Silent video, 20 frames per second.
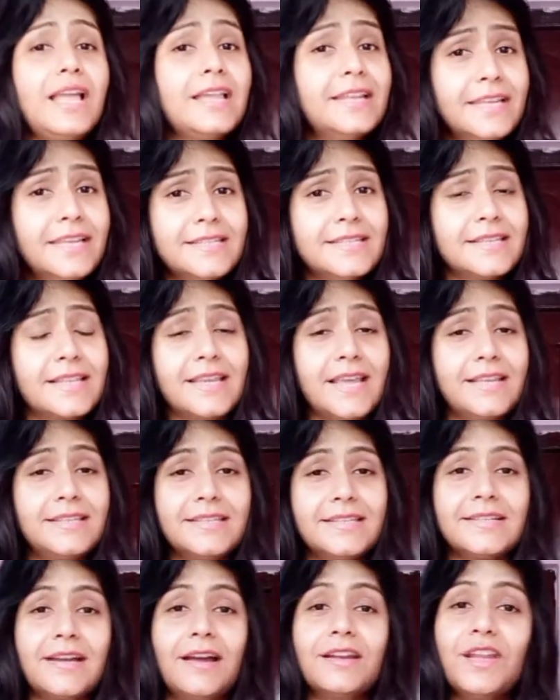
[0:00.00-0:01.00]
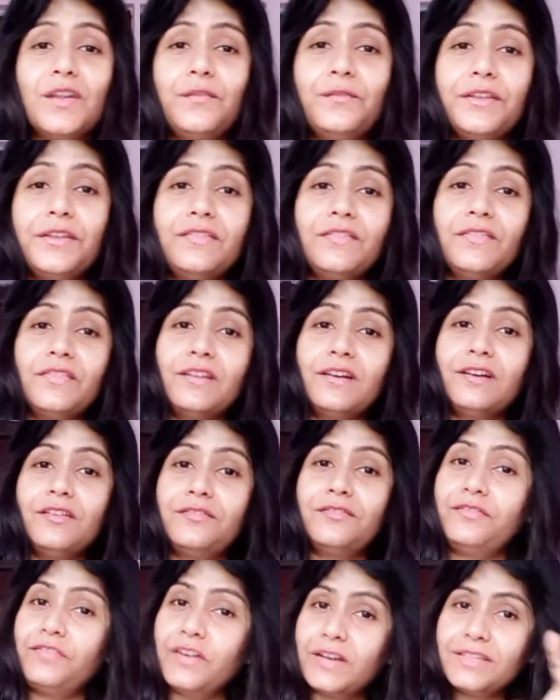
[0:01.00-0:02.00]
let's get started with
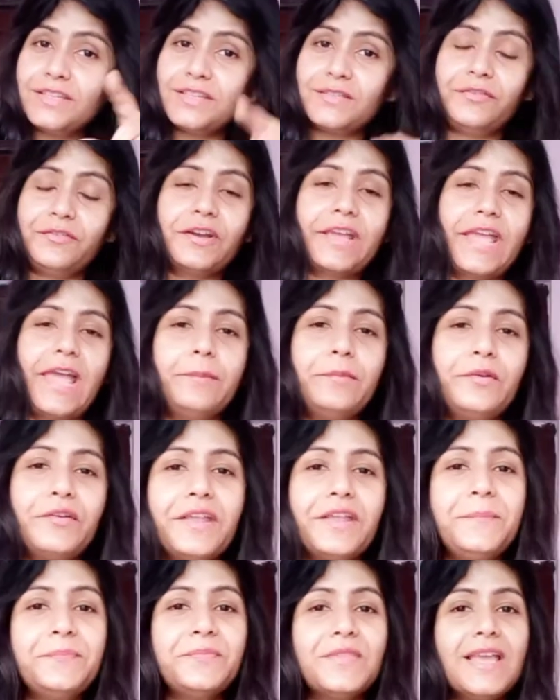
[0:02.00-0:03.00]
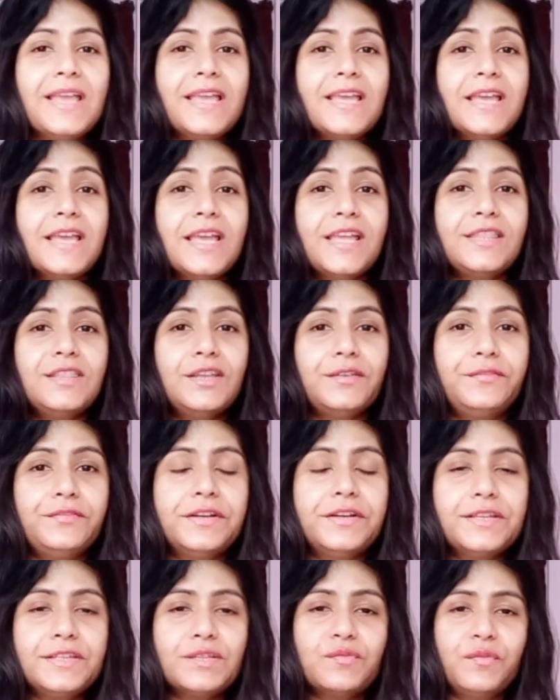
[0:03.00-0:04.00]
the first vocabulary. The
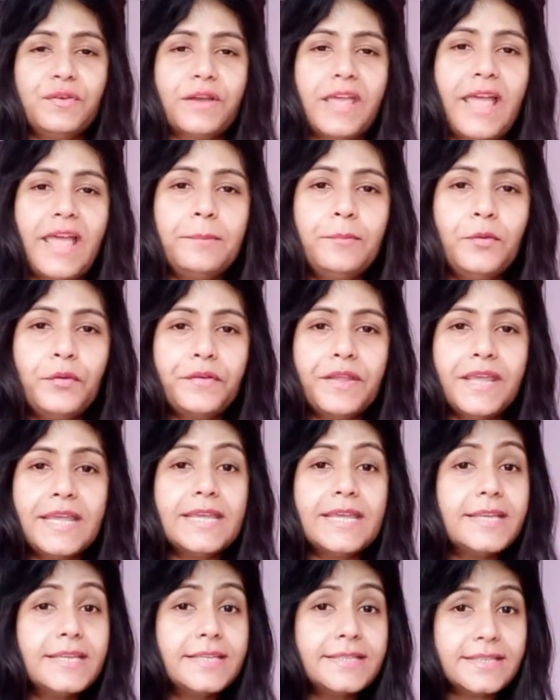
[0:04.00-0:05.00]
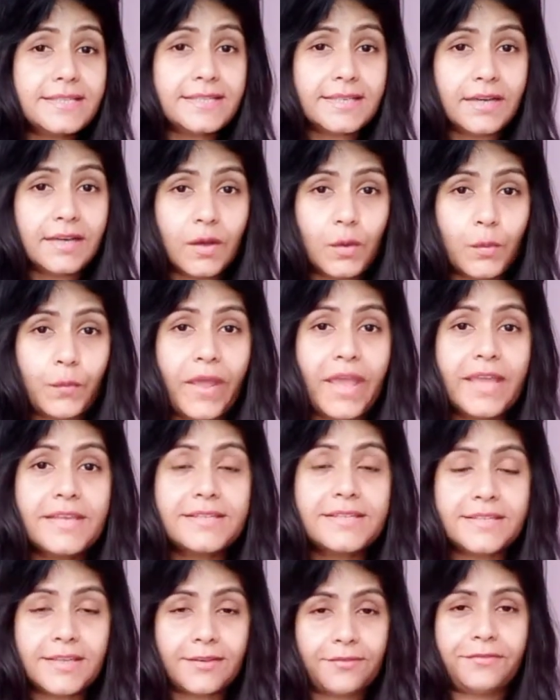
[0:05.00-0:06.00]
first vocabulary is
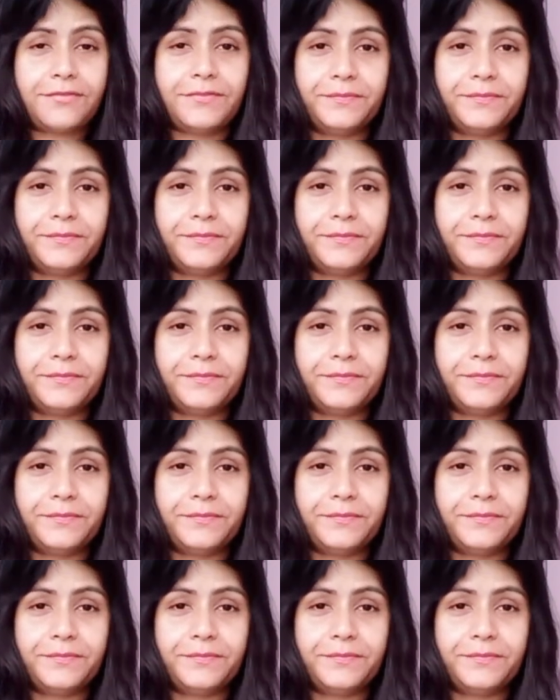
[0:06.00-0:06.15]
aggressive.